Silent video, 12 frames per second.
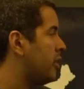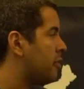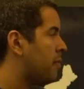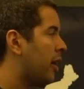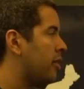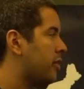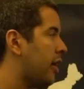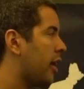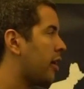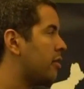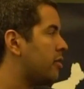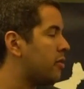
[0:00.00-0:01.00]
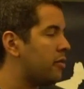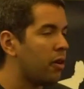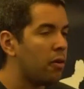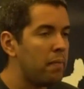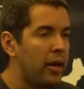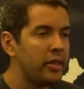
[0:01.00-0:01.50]
into milliseconds. So
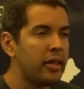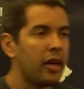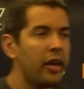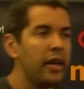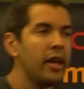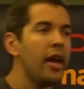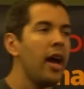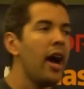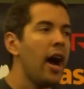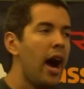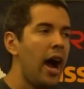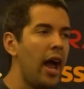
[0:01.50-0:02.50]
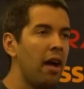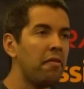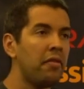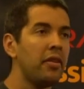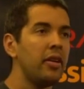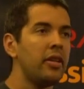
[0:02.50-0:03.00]
basically, I
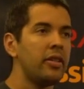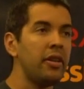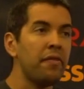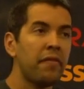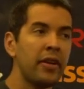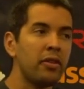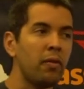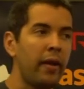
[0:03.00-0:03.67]
have different